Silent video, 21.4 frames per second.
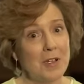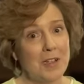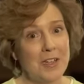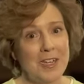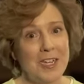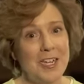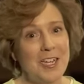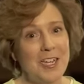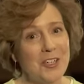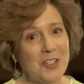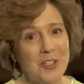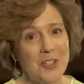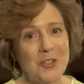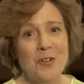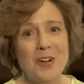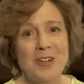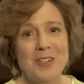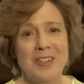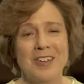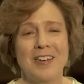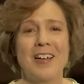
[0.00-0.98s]
He
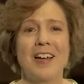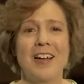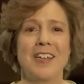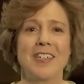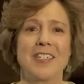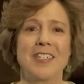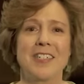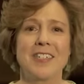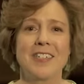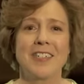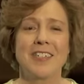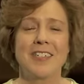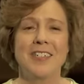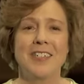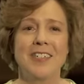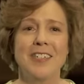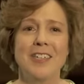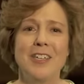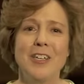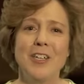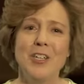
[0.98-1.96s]
instructed us
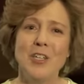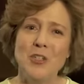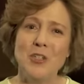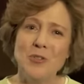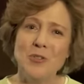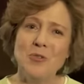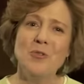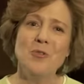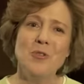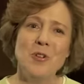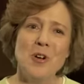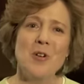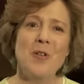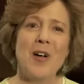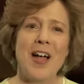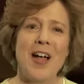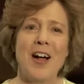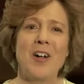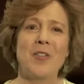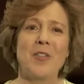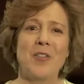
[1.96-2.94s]
you go
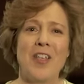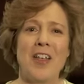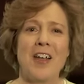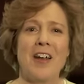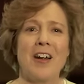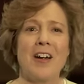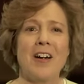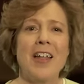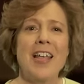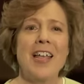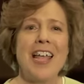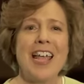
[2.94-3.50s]
out there